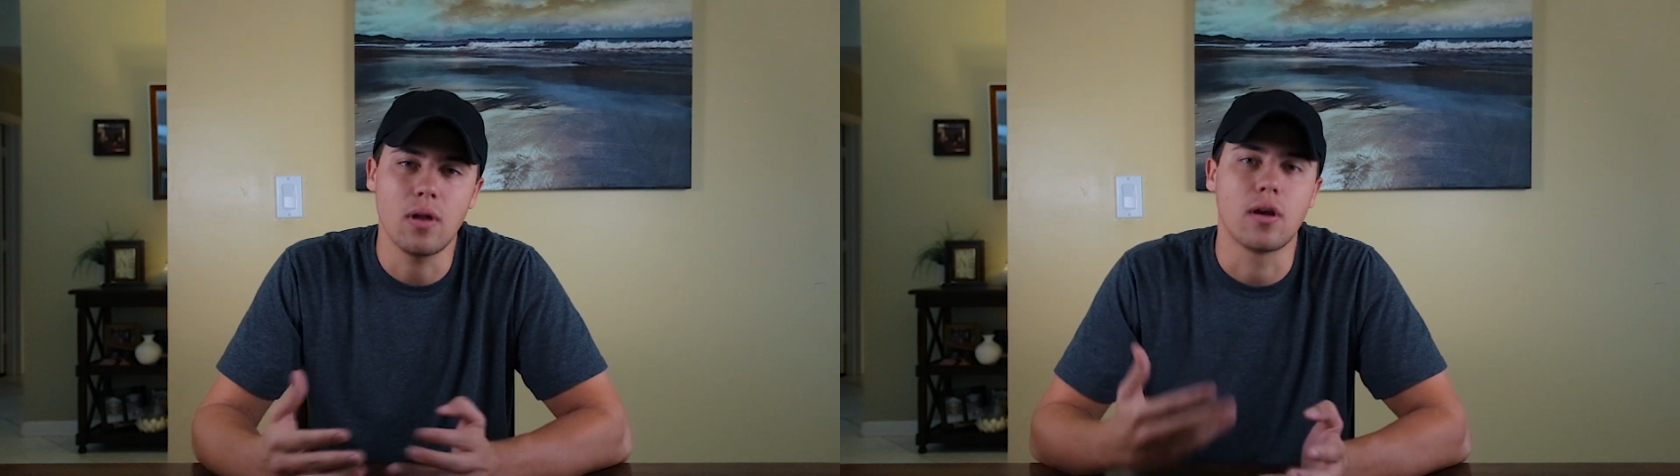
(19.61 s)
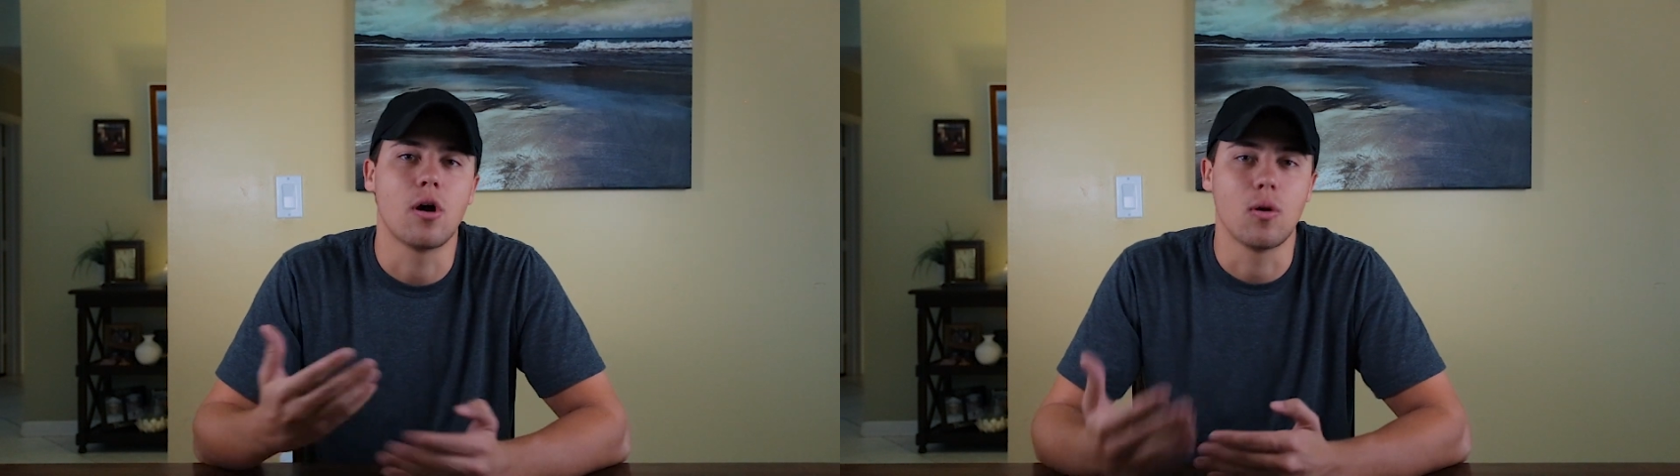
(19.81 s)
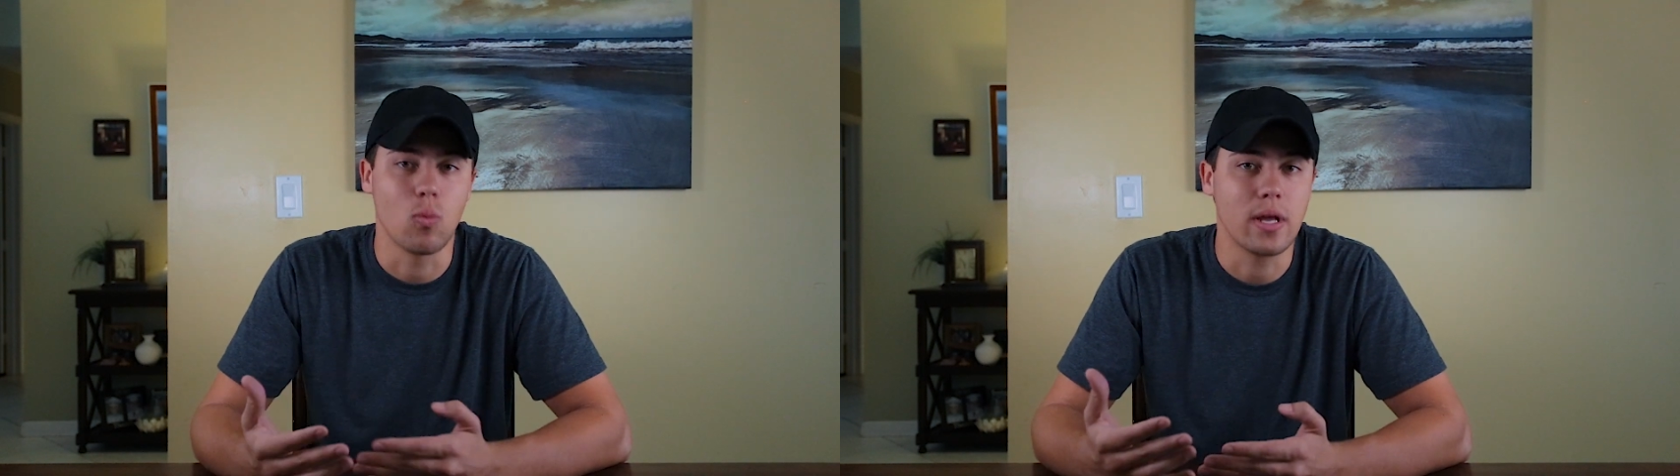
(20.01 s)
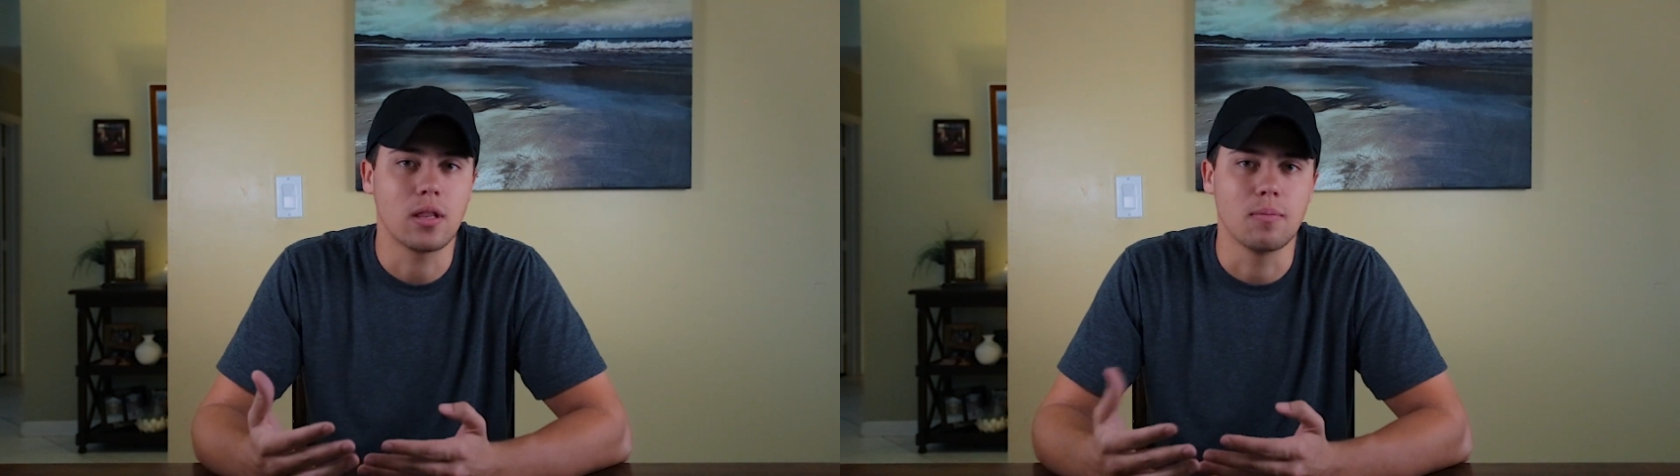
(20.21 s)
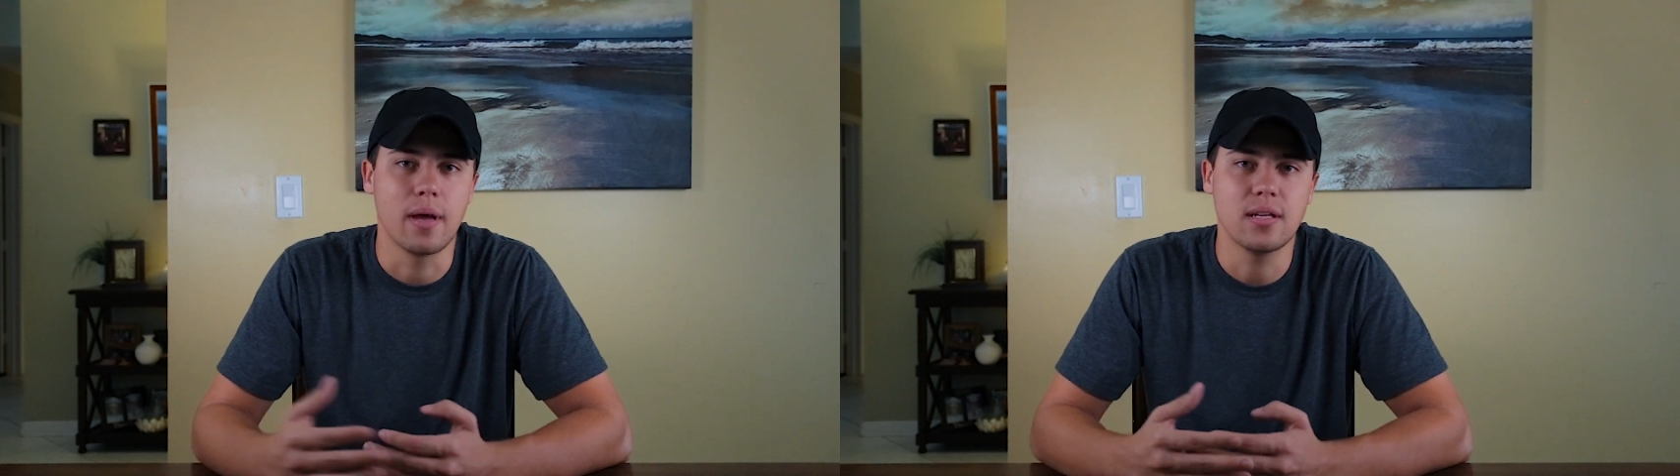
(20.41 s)
like on a
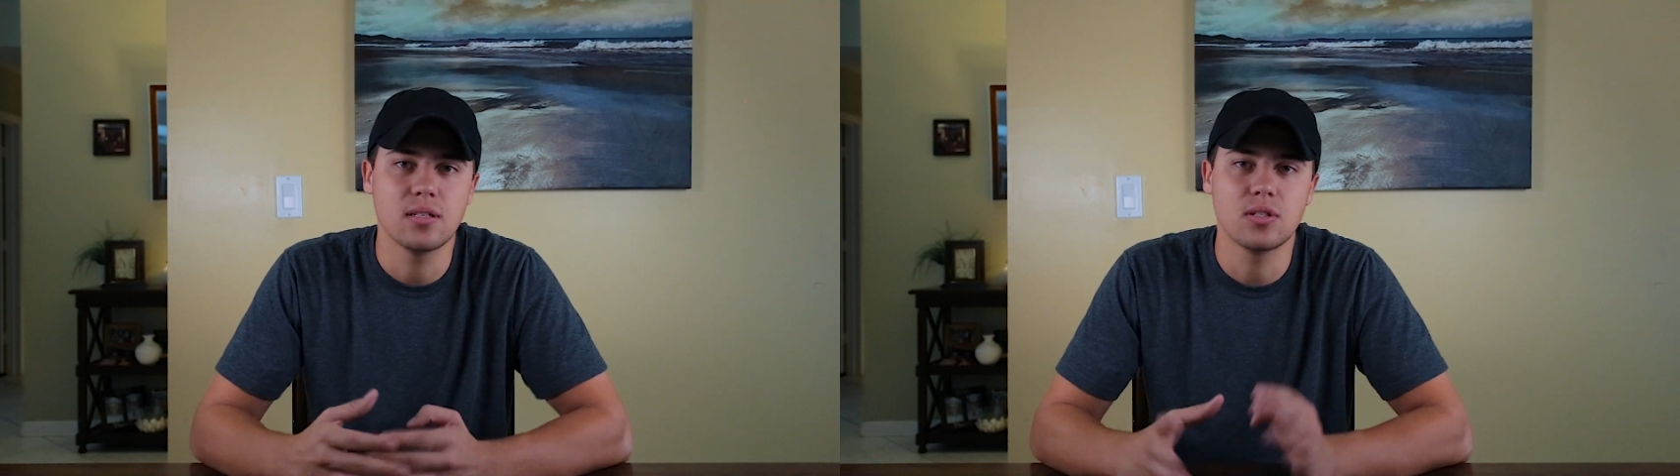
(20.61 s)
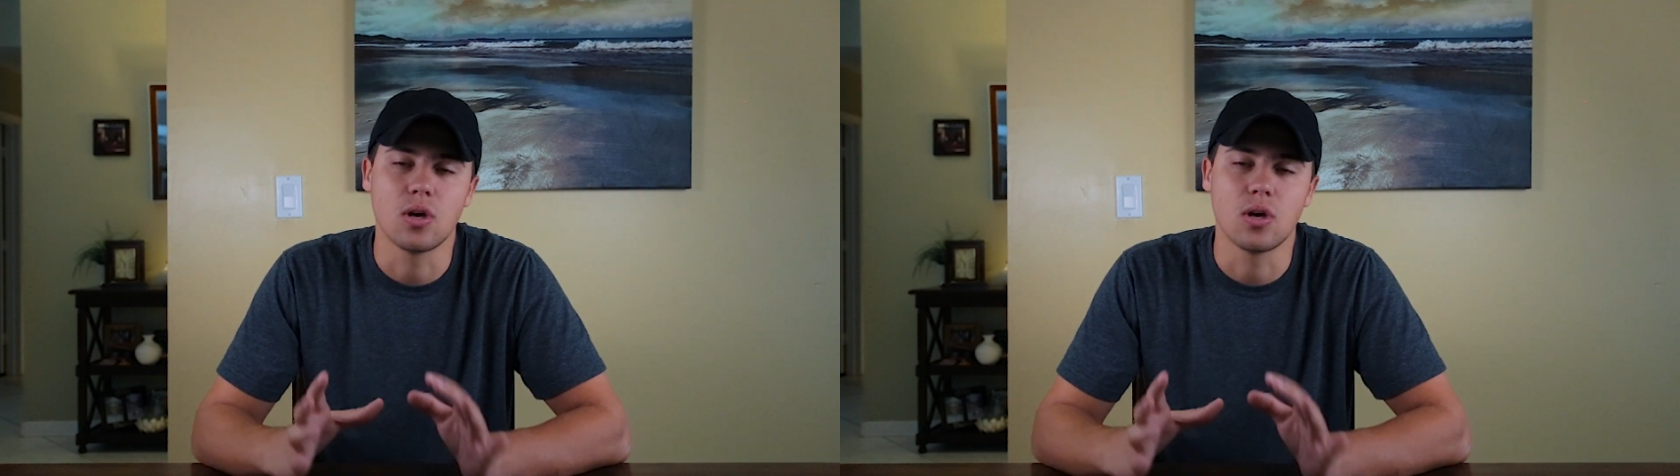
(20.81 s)
weekly basis,